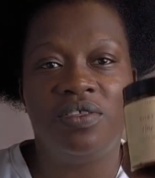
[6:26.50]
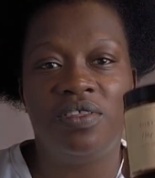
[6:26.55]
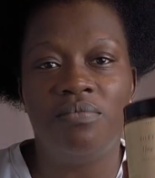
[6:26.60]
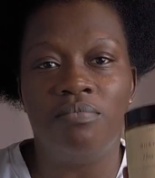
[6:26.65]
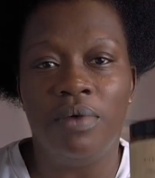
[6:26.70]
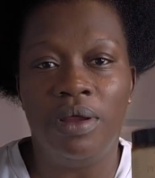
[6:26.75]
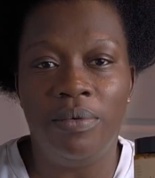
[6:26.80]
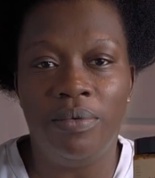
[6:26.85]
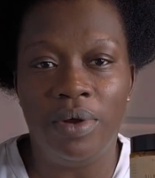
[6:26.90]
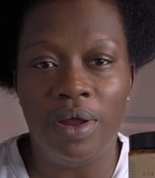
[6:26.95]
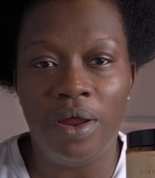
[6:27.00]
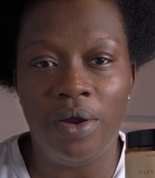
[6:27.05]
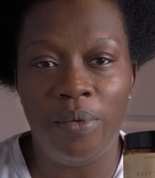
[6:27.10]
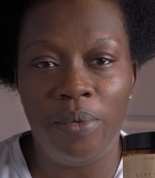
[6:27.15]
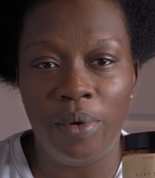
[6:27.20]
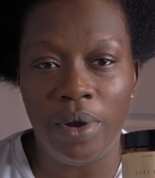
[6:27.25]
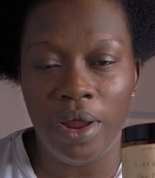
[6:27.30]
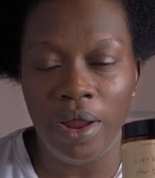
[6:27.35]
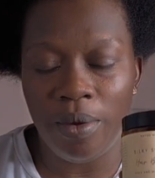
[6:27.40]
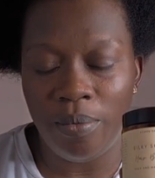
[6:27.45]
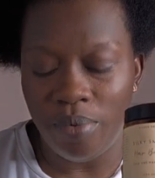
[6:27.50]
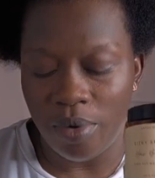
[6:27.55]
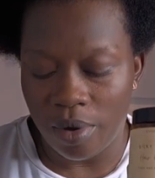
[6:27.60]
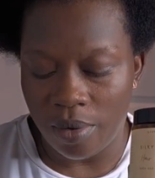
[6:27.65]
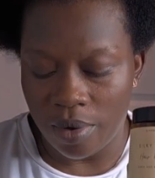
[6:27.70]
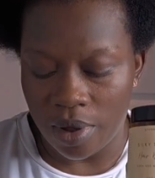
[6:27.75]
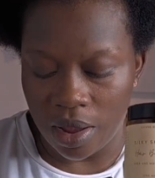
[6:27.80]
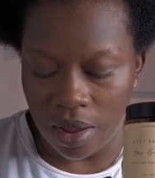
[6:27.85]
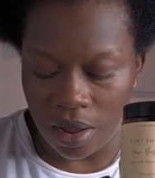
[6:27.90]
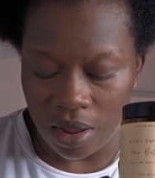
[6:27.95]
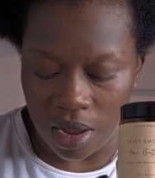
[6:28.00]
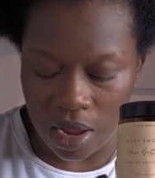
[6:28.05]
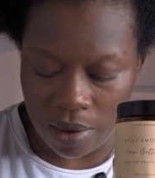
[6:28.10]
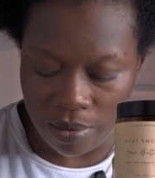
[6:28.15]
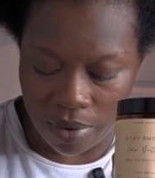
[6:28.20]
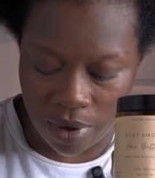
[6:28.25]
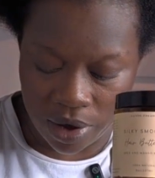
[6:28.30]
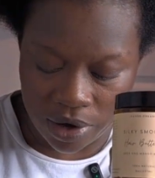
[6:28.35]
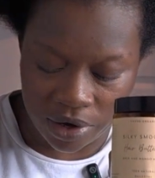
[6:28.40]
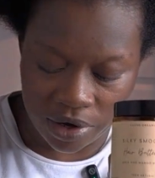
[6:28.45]
using my hair
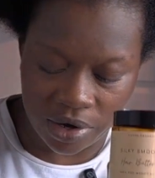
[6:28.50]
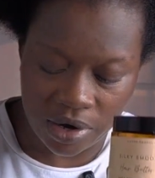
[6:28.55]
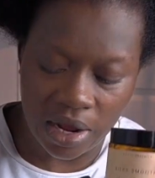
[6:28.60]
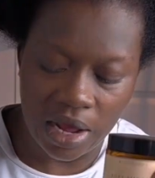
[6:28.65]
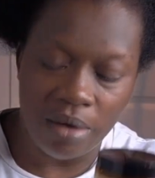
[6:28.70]
butter